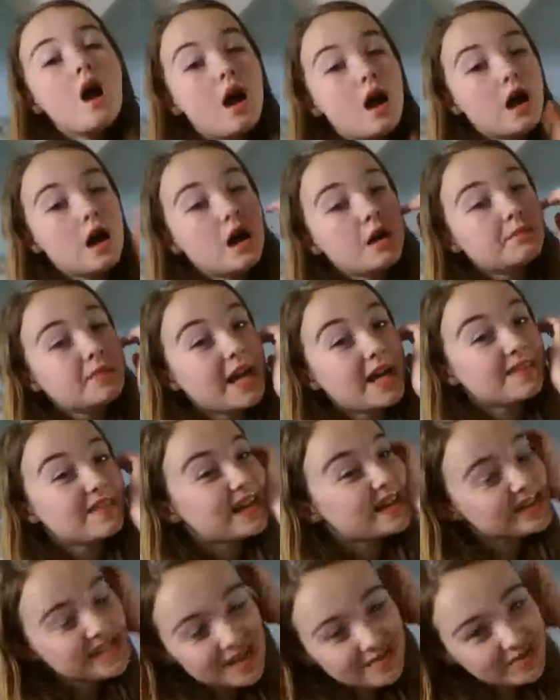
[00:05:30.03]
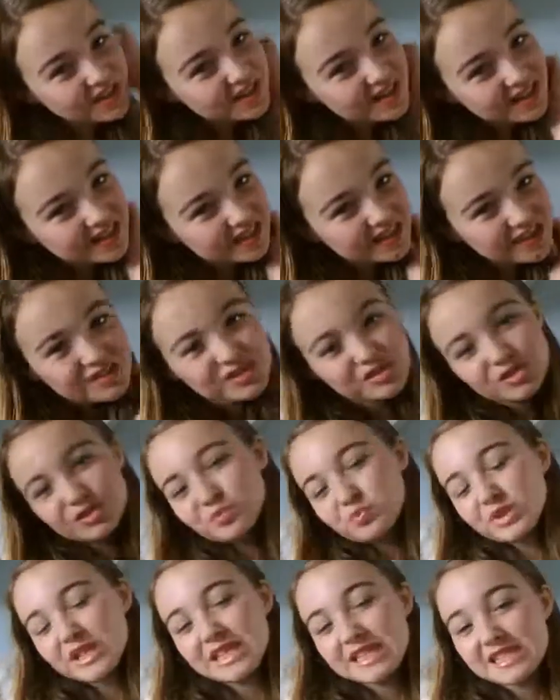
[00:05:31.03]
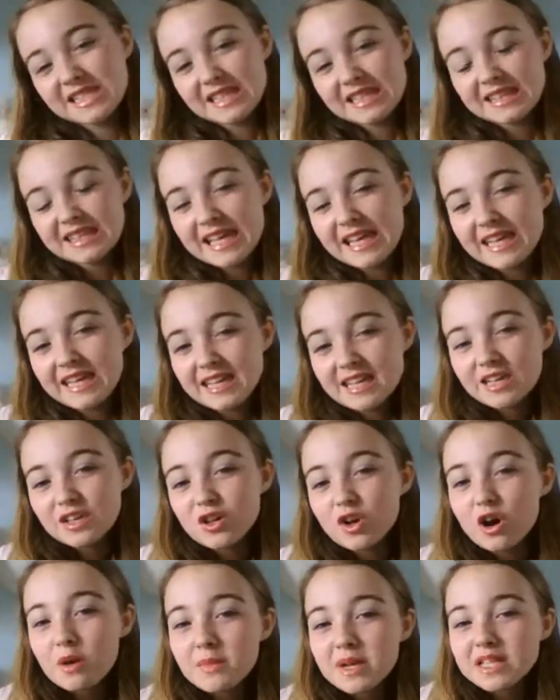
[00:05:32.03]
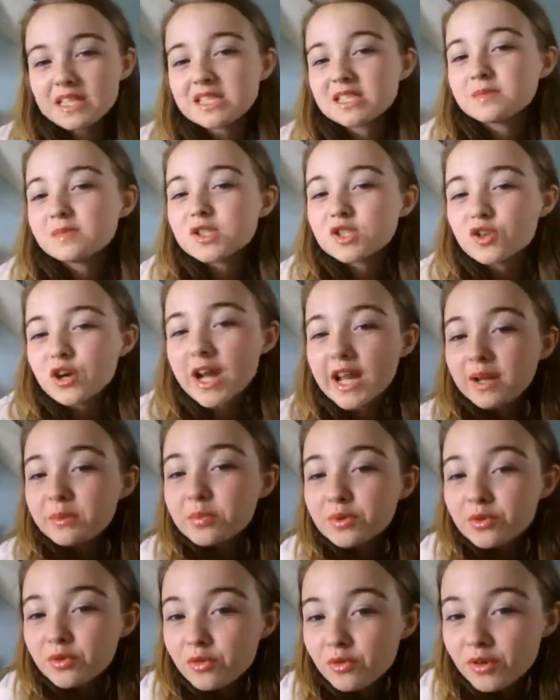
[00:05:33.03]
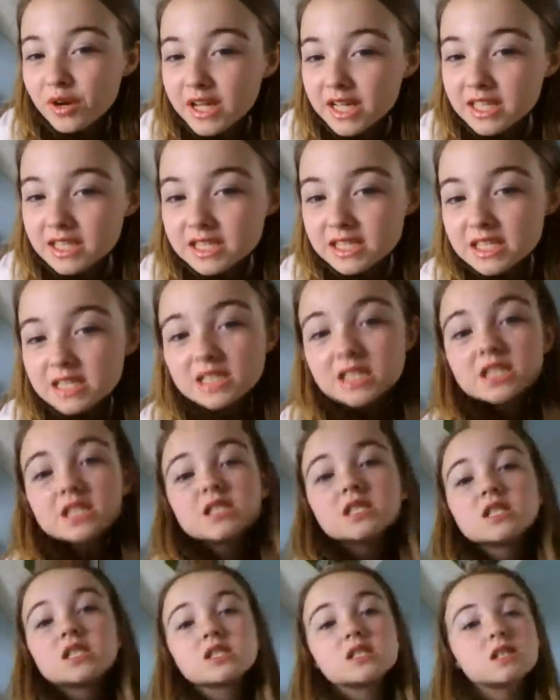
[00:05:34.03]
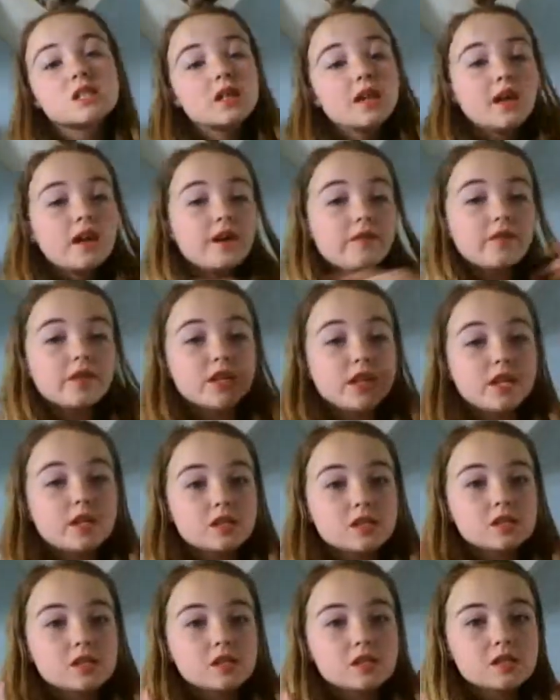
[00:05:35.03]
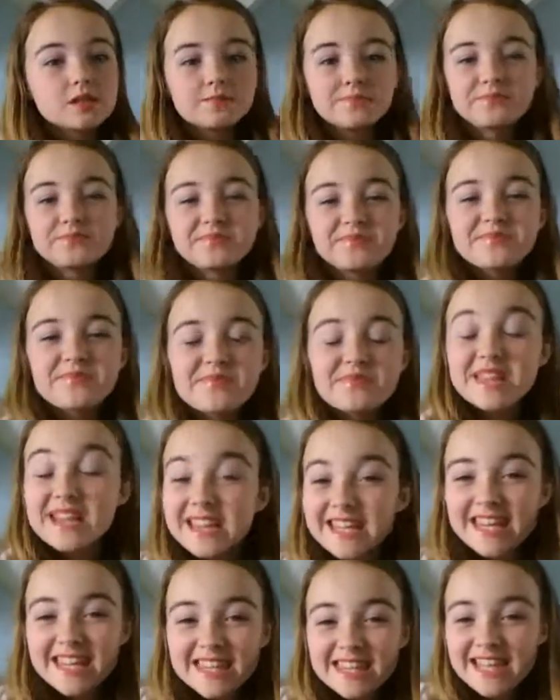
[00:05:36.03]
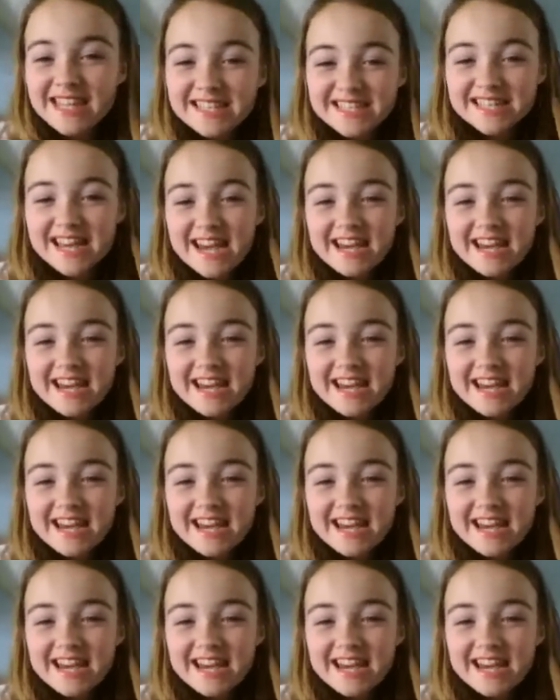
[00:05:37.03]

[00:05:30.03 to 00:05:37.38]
And that's everything. So please like, comment, subscribe, rate, and everything else. Okay, thanks